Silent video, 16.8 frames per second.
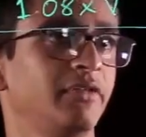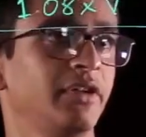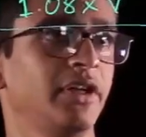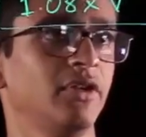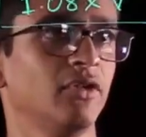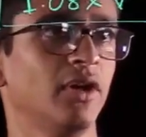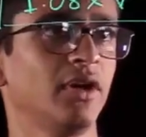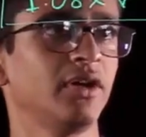V
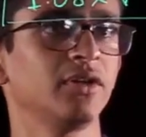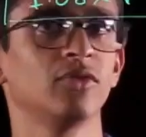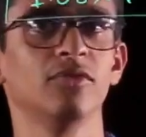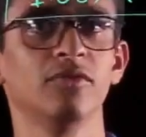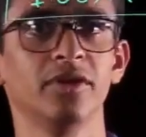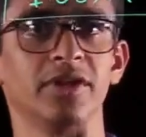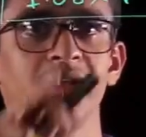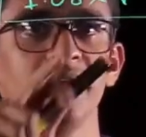dot
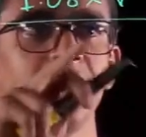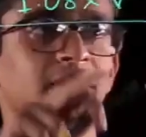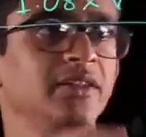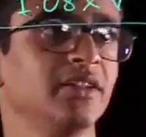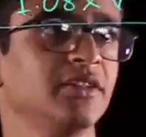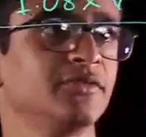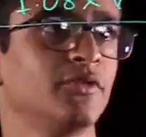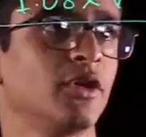over here in
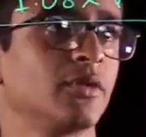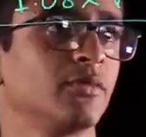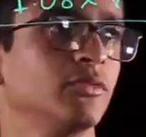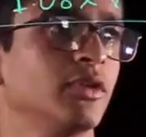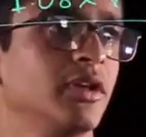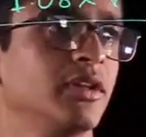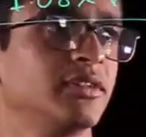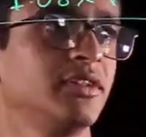this
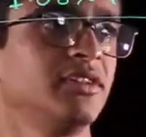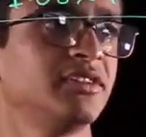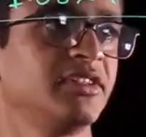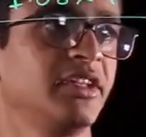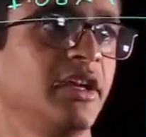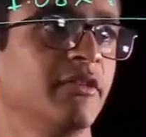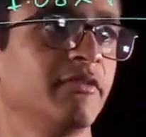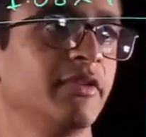formula is in
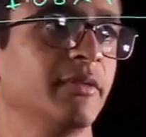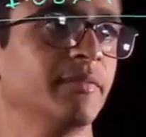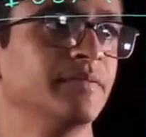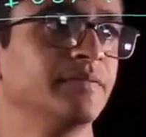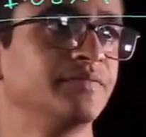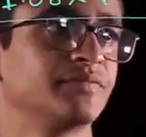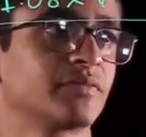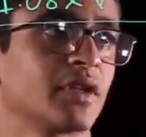CFM,
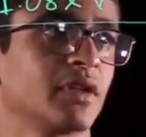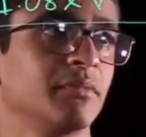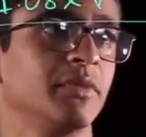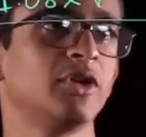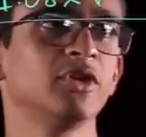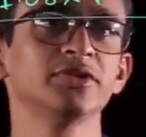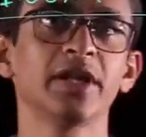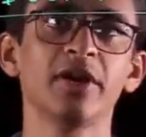
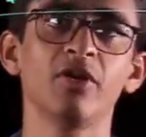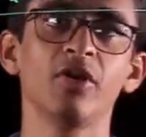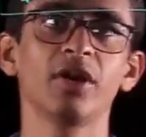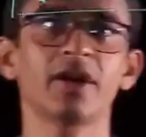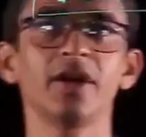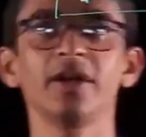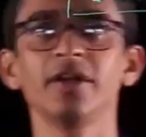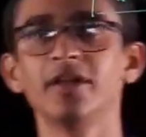because I have
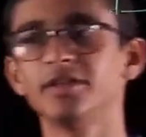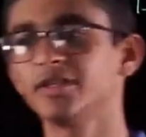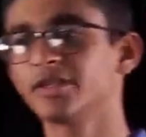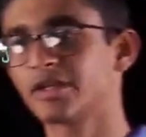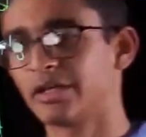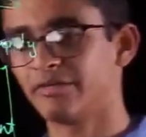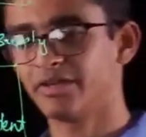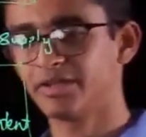already done the
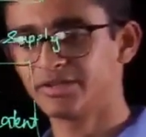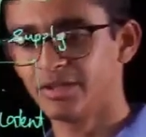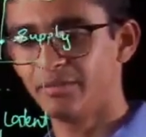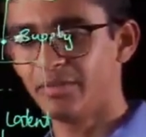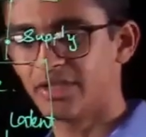conversion